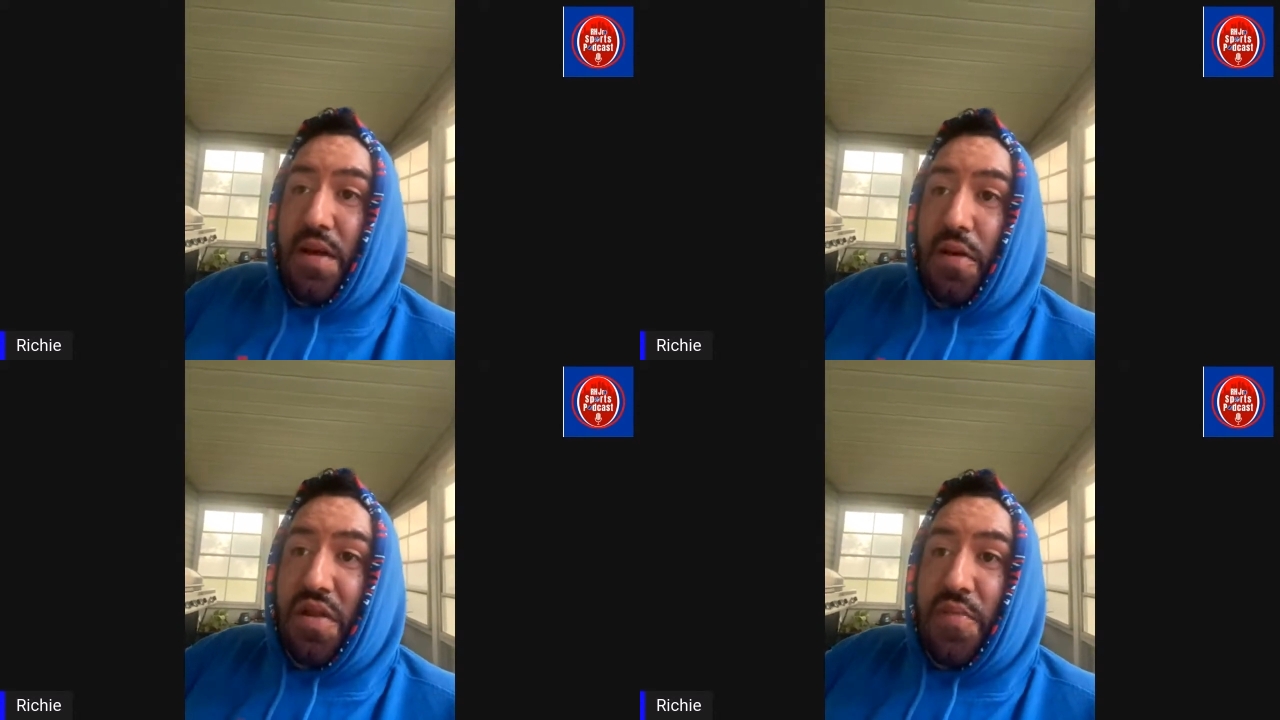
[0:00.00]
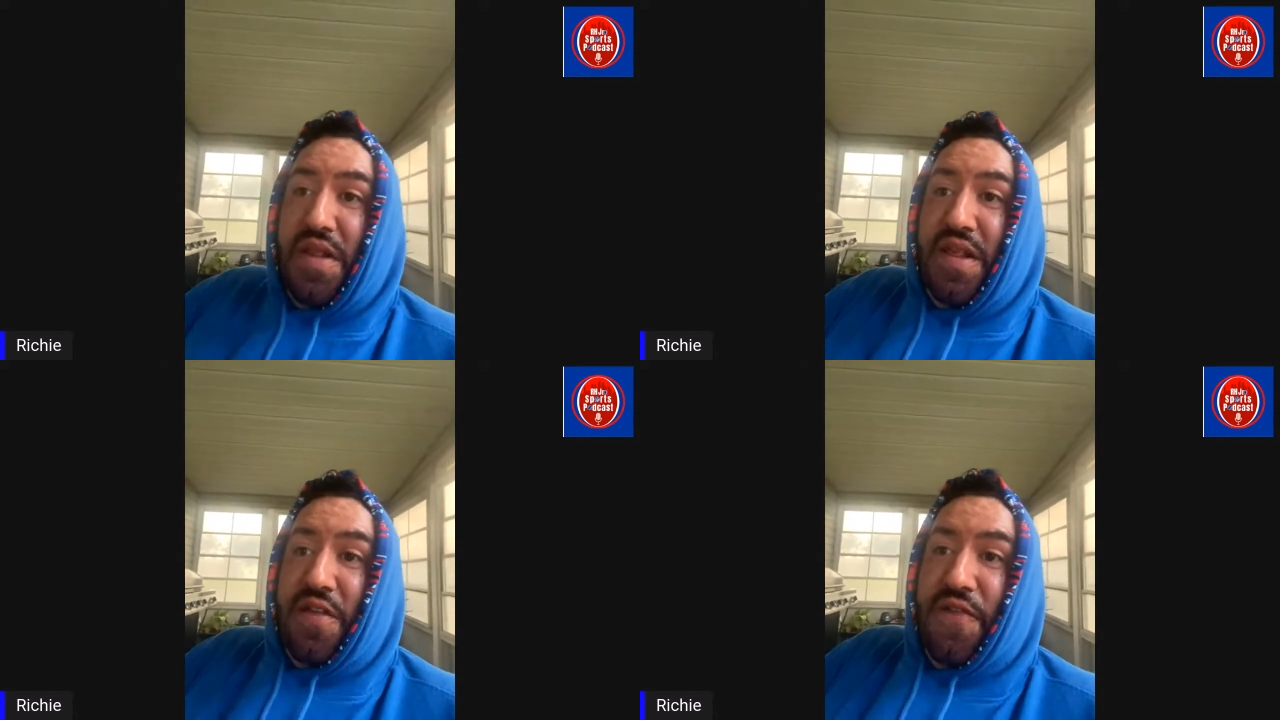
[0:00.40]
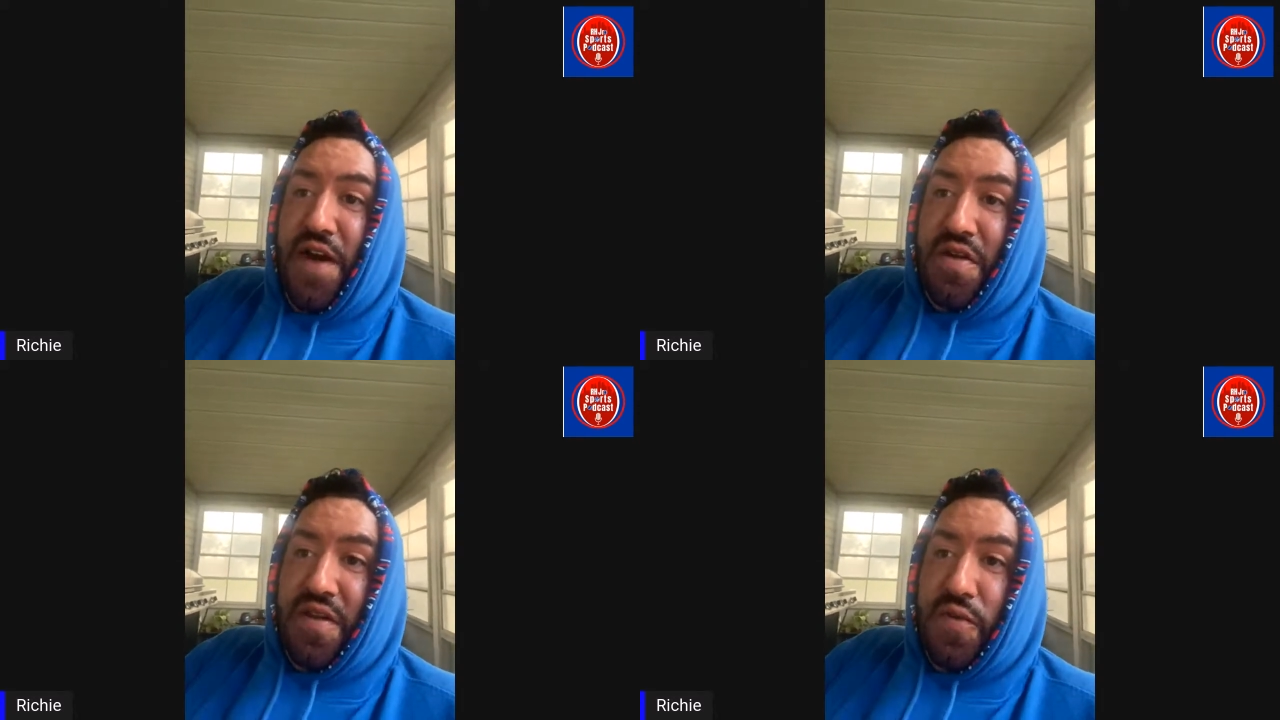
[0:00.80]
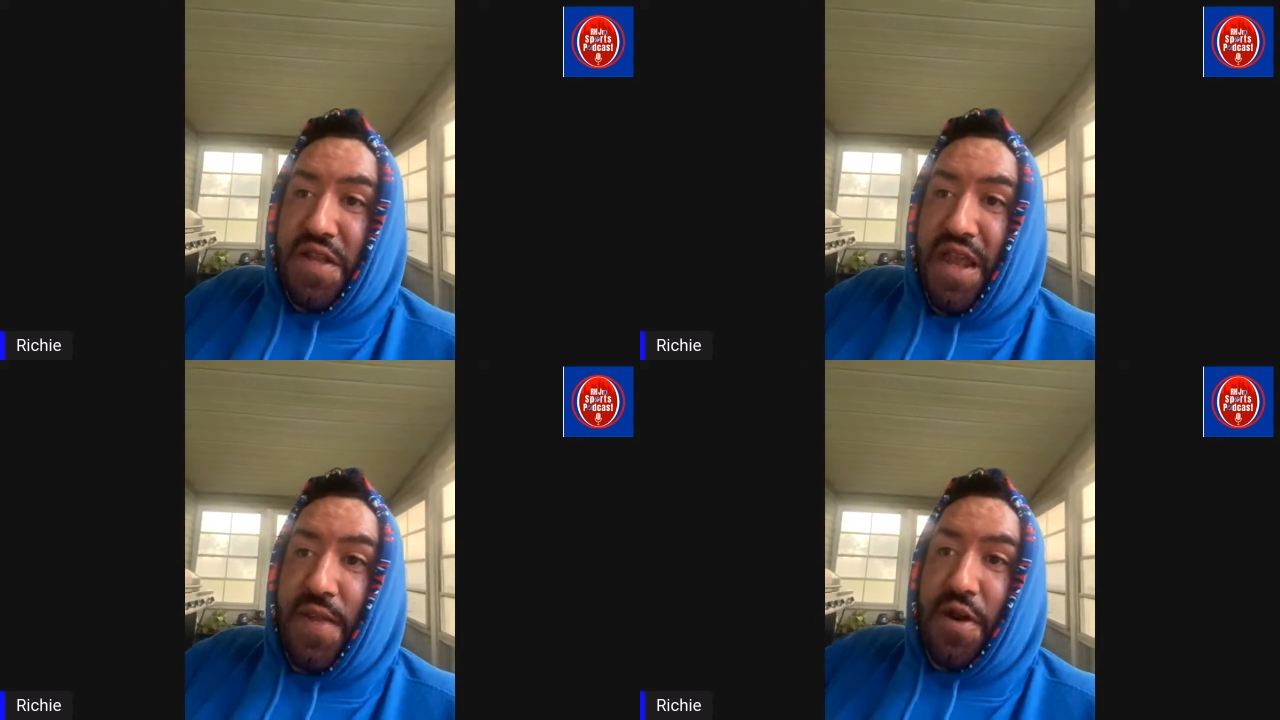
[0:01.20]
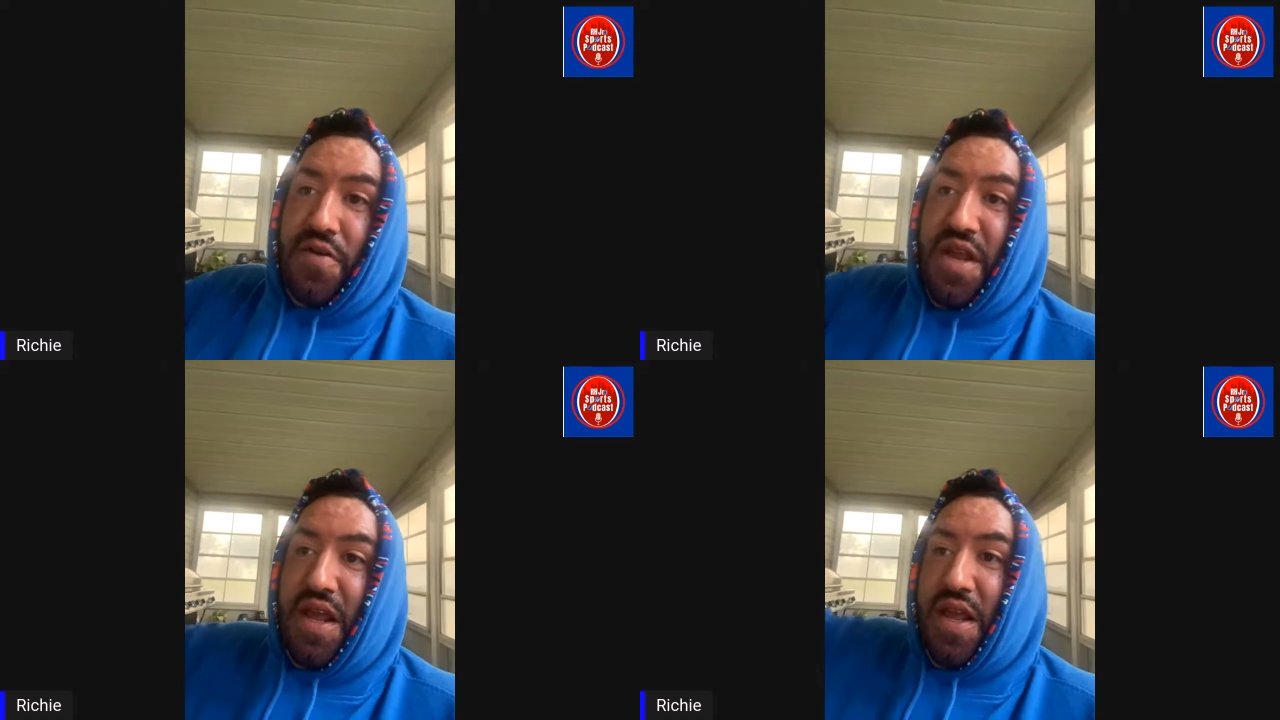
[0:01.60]
Ultimately, the Falcons won the game in
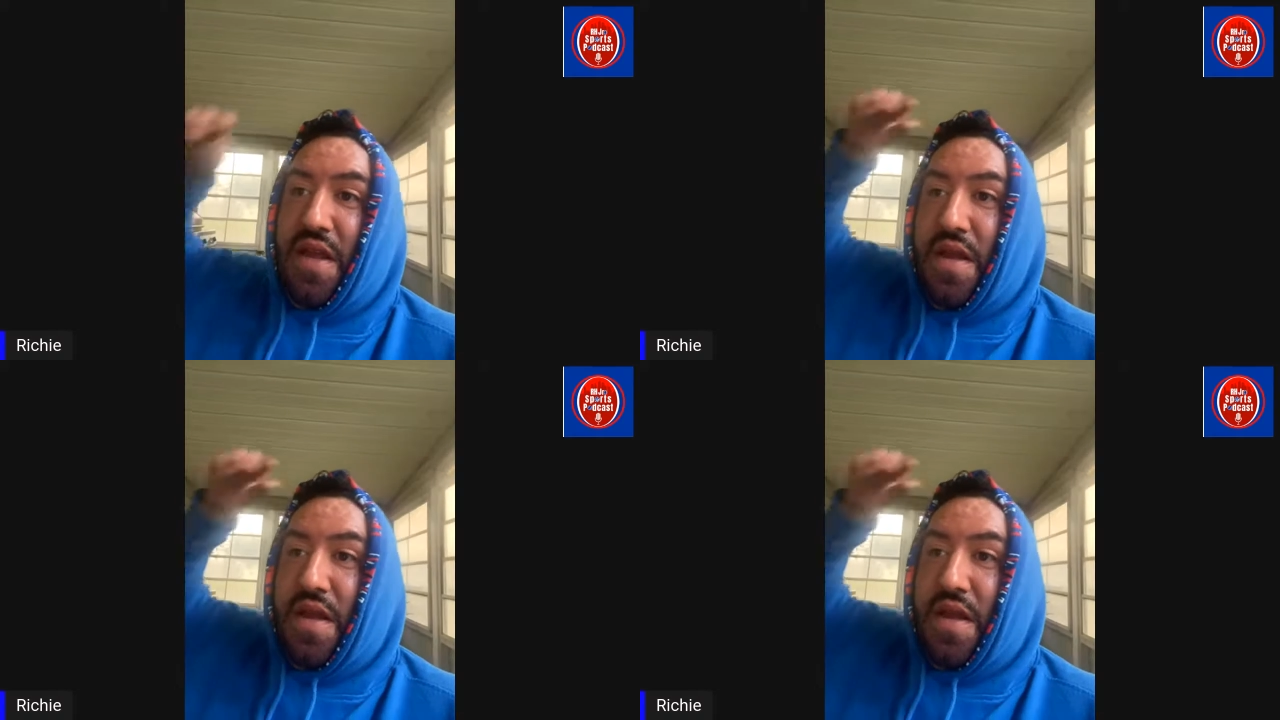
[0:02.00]
OT,